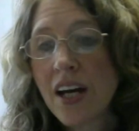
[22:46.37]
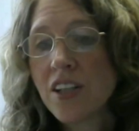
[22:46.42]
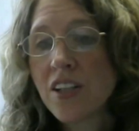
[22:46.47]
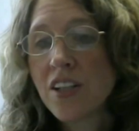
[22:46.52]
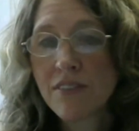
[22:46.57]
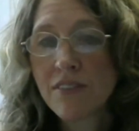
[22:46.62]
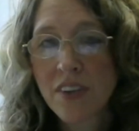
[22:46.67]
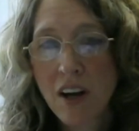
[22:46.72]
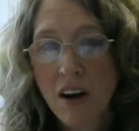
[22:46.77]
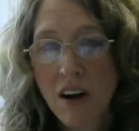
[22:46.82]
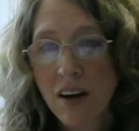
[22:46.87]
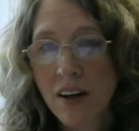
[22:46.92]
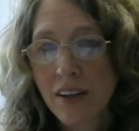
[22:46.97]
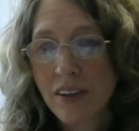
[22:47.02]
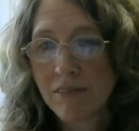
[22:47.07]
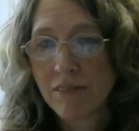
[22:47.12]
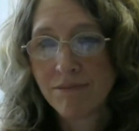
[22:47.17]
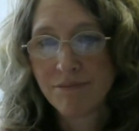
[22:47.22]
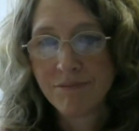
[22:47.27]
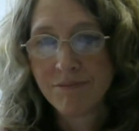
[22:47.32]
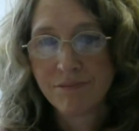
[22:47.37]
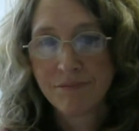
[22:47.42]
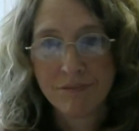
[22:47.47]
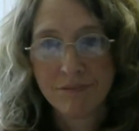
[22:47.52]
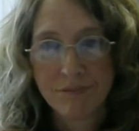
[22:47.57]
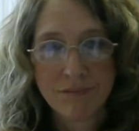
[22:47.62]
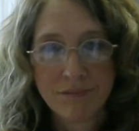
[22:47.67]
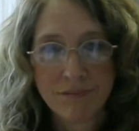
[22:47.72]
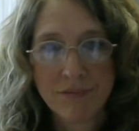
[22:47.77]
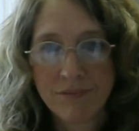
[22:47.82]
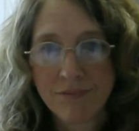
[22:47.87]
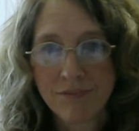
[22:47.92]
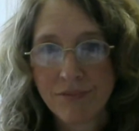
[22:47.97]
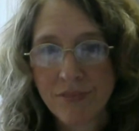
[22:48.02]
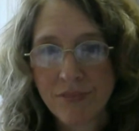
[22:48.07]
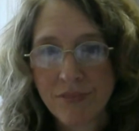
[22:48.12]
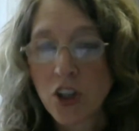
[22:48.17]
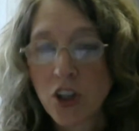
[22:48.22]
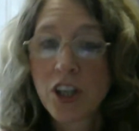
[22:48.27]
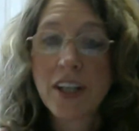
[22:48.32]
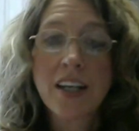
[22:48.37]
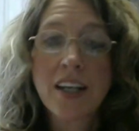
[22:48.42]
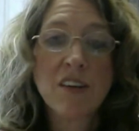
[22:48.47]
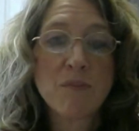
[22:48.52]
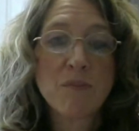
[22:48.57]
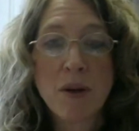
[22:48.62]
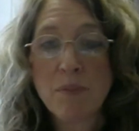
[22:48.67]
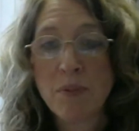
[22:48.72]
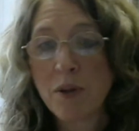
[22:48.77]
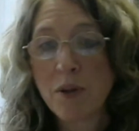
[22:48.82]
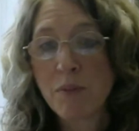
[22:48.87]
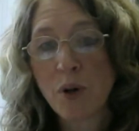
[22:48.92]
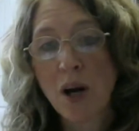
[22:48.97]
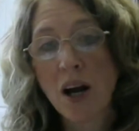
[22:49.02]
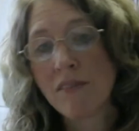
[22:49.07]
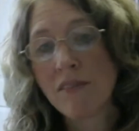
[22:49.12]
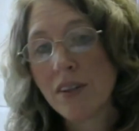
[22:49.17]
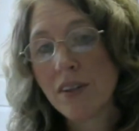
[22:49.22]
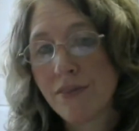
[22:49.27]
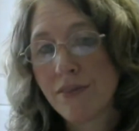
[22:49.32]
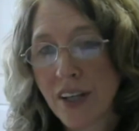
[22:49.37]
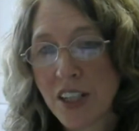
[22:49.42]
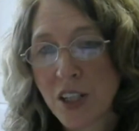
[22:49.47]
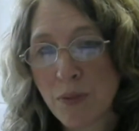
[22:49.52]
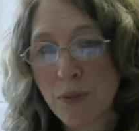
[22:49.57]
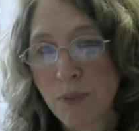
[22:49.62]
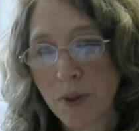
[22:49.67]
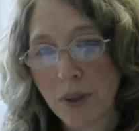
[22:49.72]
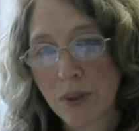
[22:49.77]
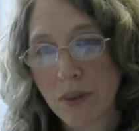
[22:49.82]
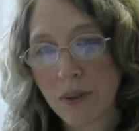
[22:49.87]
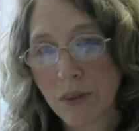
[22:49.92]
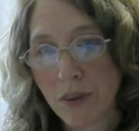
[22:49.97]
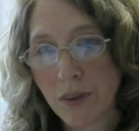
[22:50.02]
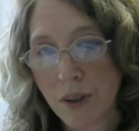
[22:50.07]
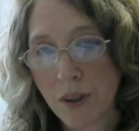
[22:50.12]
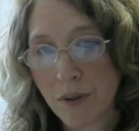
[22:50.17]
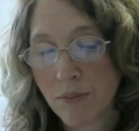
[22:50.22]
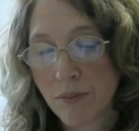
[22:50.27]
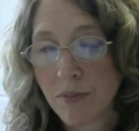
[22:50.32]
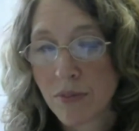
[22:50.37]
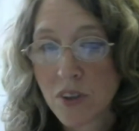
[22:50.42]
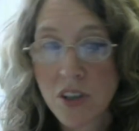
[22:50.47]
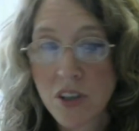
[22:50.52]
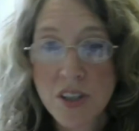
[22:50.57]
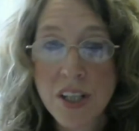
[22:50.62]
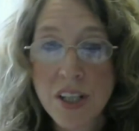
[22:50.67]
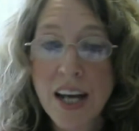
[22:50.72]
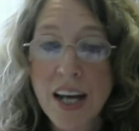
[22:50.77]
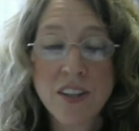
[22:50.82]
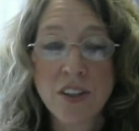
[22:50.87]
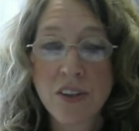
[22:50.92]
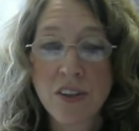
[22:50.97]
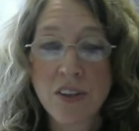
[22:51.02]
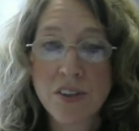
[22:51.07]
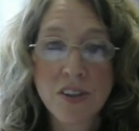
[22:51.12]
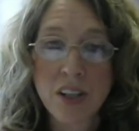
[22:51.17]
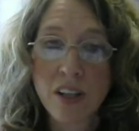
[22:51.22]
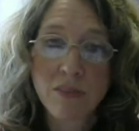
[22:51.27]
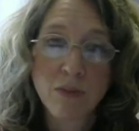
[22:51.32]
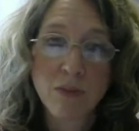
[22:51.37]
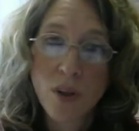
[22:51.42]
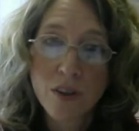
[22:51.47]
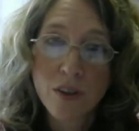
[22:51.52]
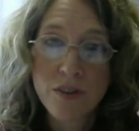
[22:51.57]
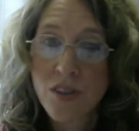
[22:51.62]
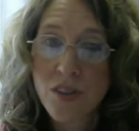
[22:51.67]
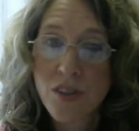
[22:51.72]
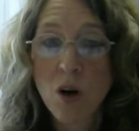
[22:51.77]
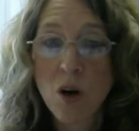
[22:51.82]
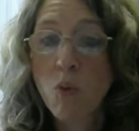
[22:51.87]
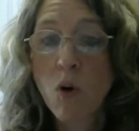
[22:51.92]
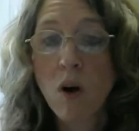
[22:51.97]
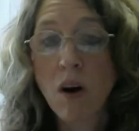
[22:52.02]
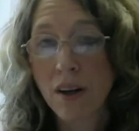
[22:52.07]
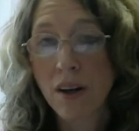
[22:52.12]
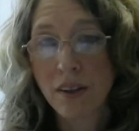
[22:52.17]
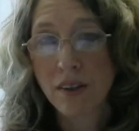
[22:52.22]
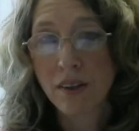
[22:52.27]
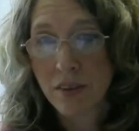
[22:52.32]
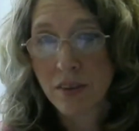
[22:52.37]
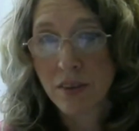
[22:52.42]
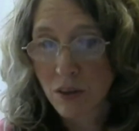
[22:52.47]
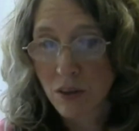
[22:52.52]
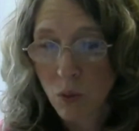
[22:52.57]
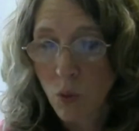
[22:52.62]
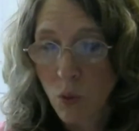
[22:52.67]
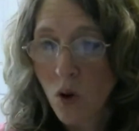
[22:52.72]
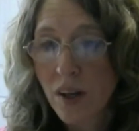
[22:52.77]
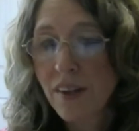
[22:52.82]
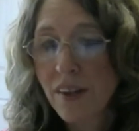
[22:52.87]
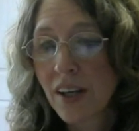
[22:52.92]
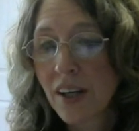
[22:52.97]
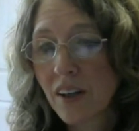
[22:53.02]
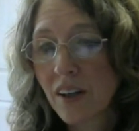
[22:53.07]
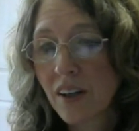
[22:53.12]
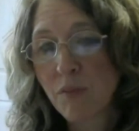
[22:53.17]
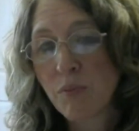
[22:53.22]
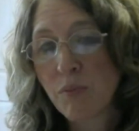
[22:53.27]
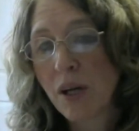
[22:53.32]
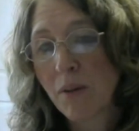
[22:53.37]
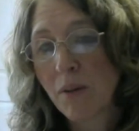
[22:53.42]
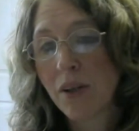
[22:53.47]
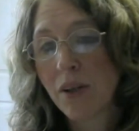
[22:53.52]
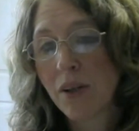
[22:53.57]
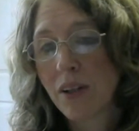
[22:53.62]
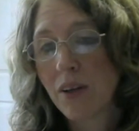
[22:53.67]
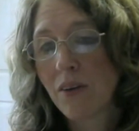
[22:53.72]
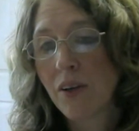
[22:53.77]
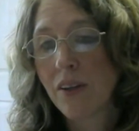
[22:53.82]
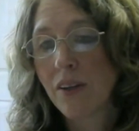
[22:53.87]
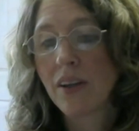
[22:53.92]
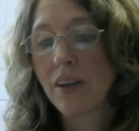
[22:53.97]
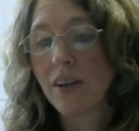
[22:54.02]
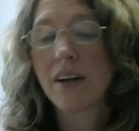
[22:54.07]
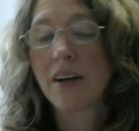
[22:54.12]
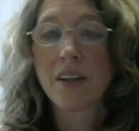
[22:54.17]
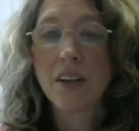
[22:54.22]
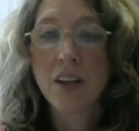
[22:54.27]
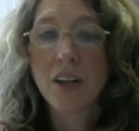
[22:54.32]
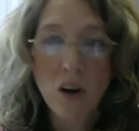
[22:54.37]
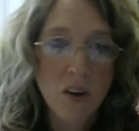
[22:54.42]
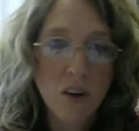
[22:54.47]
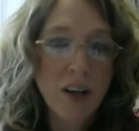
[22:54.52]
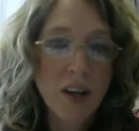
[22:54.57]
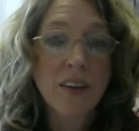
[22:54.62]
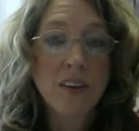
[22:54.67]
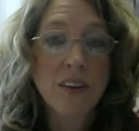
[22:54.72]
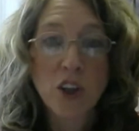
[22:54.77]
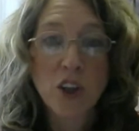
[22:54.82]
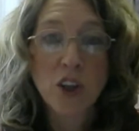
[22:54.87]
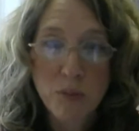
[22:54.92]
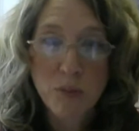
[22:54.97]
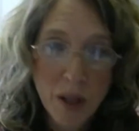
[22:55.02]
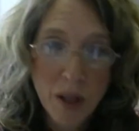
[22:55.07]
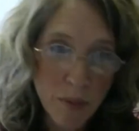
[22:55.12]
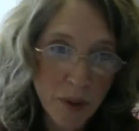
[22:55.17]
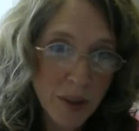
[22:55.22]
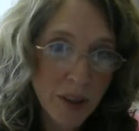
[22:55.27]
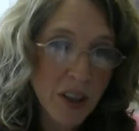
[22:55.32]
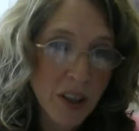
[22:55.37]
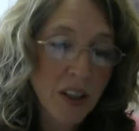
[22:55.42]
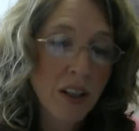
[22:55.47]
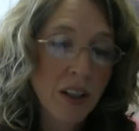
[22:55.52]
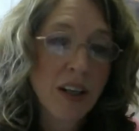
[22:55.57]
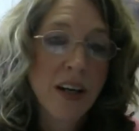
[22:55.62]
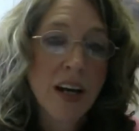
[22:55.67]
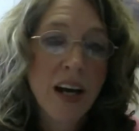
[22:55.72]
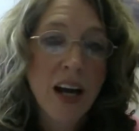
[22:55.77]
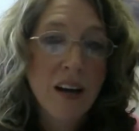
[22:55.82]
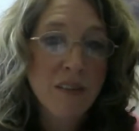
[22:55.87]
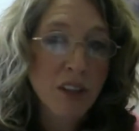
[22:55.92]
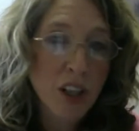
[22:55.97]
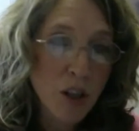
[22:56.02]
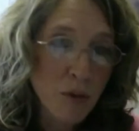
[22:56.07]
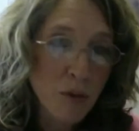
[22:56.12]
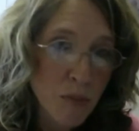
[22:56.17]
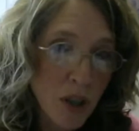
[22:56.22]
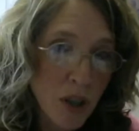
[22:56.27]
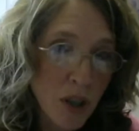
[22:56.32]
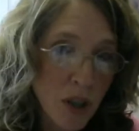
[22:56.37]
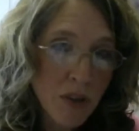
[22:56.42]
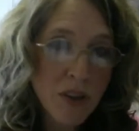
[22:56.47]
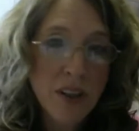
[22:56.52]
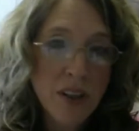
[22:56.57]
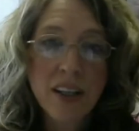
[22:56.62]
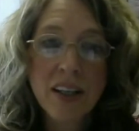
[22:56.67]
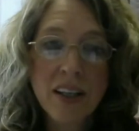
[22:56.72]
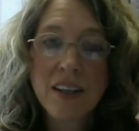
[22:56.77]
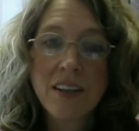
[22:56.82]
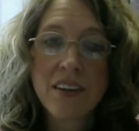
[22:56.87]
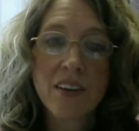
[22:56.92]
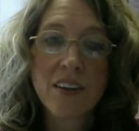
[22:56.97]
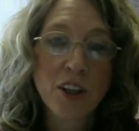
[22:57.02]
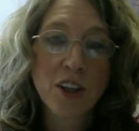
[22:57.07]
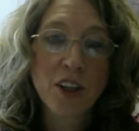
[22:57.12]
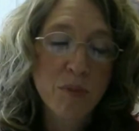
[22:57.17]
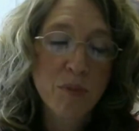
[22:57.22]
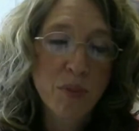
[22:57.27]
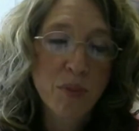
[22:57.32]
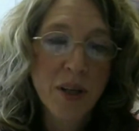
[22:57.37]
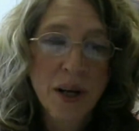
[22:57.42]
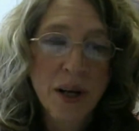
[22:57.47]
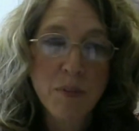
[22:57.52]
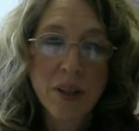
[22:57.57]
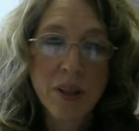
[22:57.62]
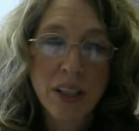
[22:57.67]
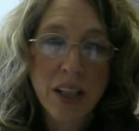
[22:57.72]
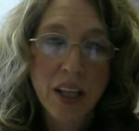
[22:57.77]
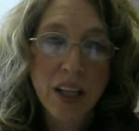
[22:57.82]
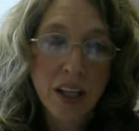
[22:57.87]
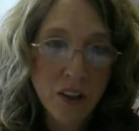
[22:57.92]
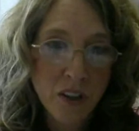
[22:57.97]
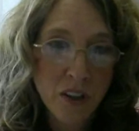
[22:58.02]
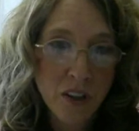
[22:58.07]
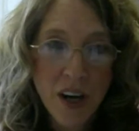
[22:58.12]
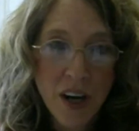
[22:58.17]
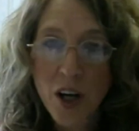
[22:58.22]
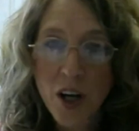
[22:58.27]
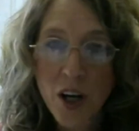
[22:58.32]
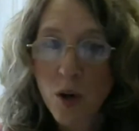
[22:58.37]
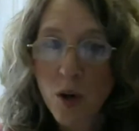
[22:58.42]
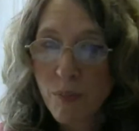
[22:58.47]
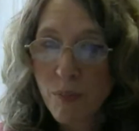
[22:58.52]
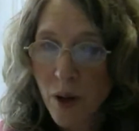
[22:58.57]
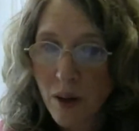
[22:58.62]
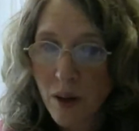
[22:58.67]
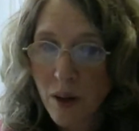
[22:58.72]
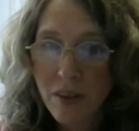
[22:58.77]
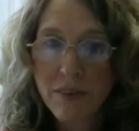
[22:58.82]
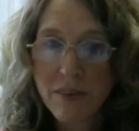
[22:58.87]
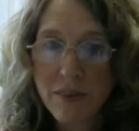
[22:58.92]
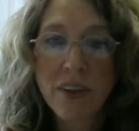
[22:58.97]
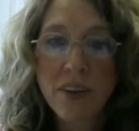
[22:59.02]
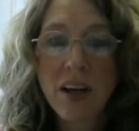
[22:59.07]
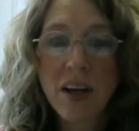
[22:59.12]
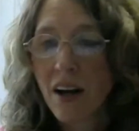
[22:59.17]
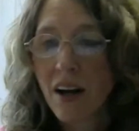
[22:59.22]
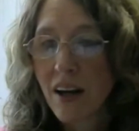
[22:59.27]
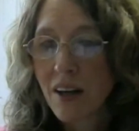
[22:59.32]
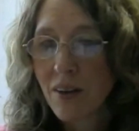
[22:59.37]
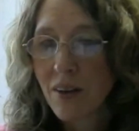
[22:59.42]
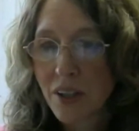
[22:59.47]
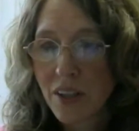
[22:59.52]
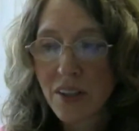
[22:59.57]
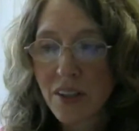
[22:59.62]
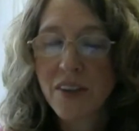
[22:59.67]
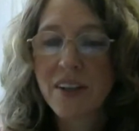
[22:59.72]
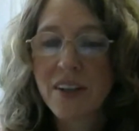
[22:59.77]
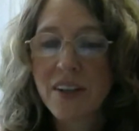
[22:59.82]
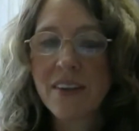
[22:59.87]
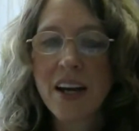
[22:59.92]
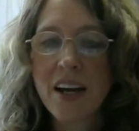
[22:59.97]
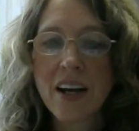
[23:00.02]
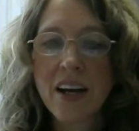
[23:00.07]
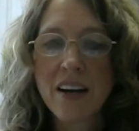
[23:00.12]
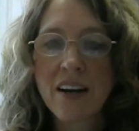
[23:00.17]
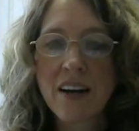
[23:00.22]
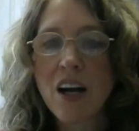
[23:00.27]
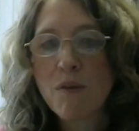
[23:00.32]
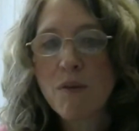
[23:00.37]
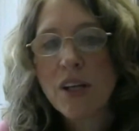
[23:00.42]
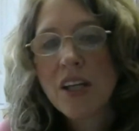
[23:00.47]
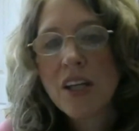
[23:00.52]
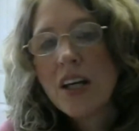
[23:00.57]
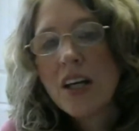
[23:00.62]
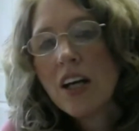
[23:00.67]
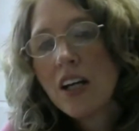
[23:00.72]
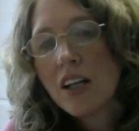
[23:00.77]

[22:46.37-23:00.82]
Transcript: you're going to give people a private Facebook group, just ask yourself, well, so what? So what are they going to be able to do in there? Okay, they're going to be able to have a community. They're going to be able to get your help on the fly when you're in there. I mean,